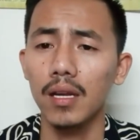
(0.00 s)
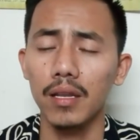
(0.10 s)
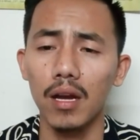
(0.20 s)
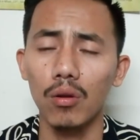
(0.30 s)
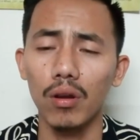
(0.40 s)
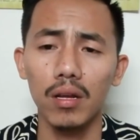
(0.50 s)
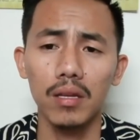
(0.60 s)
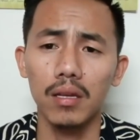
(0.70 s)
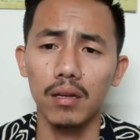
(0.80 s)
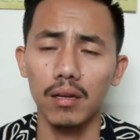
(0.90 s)
Now,
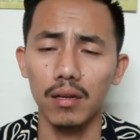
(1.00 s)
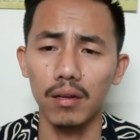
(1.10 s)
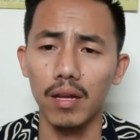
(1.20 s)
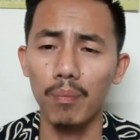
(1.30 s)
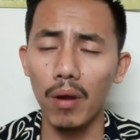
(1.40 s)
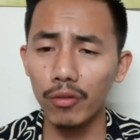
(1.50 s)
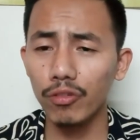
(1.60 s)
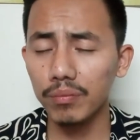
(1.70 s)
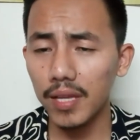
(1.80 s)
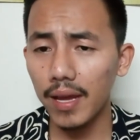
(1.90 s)
apart
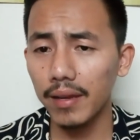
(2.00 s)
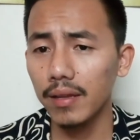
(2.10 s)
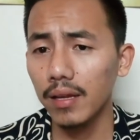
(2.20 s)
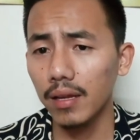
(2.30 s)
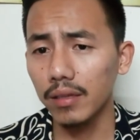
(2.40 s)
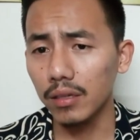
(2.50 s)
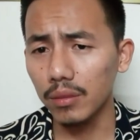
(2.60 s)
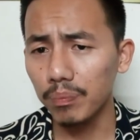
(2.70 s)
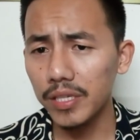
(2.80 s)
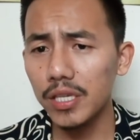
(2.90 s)
from that,
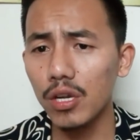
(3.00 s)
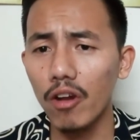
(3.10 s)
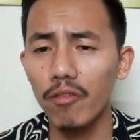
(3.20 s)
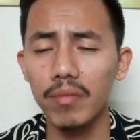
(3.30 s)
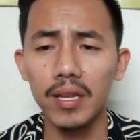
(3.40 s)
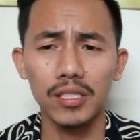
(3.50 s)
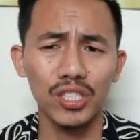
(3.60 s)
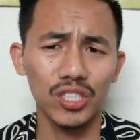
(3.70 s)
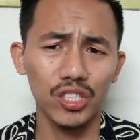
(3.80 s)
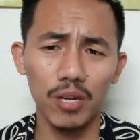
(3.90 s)
the PDA government has
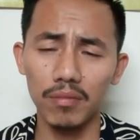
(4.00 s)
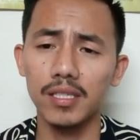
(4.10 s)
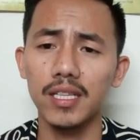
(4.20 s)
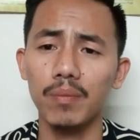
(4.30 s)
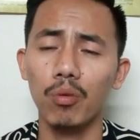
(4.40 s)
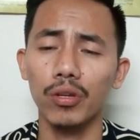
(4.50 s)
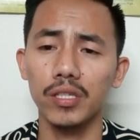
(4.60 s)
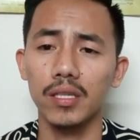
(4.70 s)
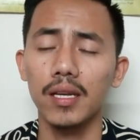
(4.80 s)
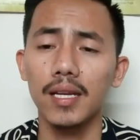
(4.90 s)
shamelessly
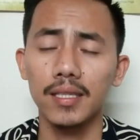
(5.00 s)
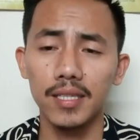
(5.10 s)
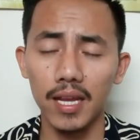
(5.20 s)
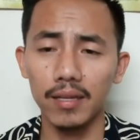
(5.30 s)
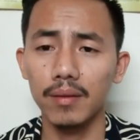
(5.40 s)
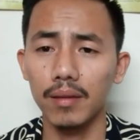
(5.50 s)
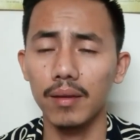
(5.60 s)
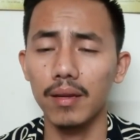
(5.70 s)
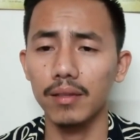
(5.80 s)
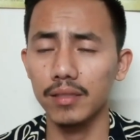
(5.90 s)
appointed 10
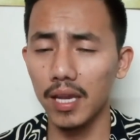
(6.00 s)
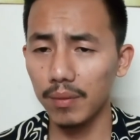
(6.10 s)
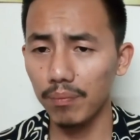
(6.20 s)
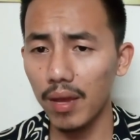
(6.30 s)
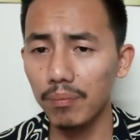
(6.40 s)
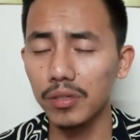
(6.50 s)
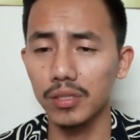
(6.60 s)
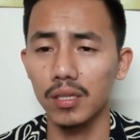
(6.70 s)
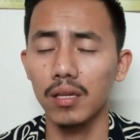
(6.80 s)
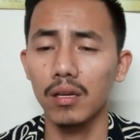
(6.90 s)

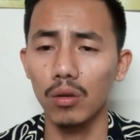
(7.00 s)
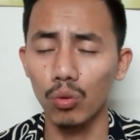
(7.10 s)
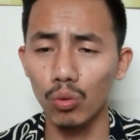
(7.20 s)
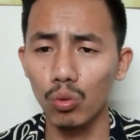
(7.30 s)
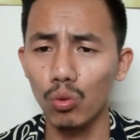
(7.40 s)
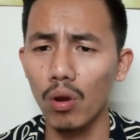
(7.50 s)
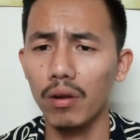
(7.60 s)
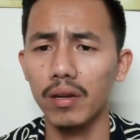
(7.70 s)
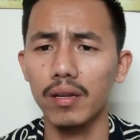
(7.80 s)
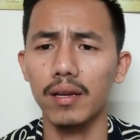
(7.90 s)
members who
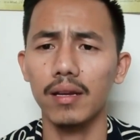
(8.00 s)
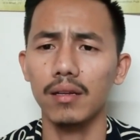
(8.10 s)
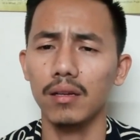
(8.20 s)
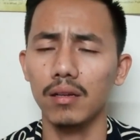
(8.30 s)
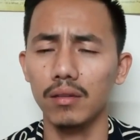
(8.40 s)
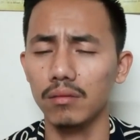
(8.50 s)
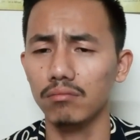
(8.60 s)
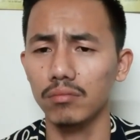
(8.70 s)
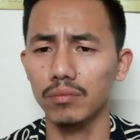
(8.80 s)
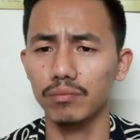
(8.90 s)
are
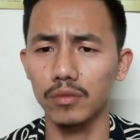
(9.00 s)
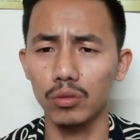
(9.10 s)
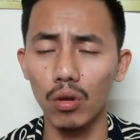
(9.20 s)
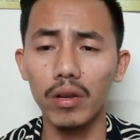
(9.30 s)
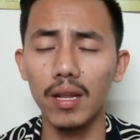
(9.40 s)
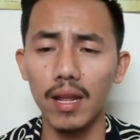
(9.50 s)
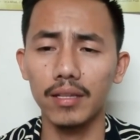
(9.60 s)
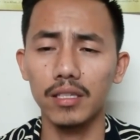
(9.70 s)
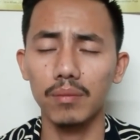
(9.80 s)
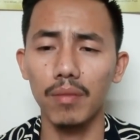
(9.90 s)
not
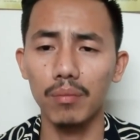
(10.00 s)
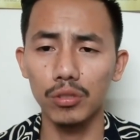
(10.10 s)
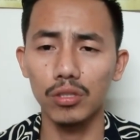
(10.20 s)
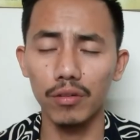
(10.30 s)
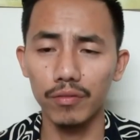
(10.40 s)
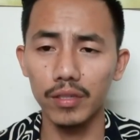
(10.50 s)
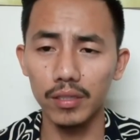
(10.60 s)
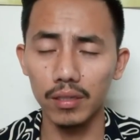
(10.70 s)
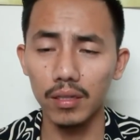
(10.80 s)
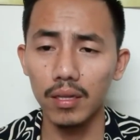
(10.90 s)
elected members of
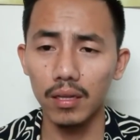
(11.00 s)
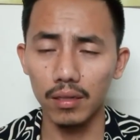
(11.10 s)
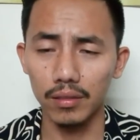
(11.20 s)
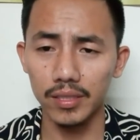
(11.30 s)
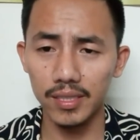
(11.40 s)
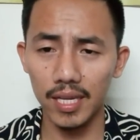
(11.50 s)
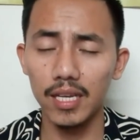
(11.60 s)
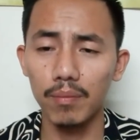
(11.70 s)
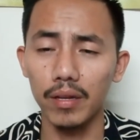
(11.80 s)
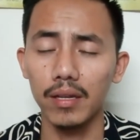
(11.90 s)
the
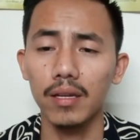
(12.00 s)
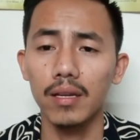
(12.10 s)
state, but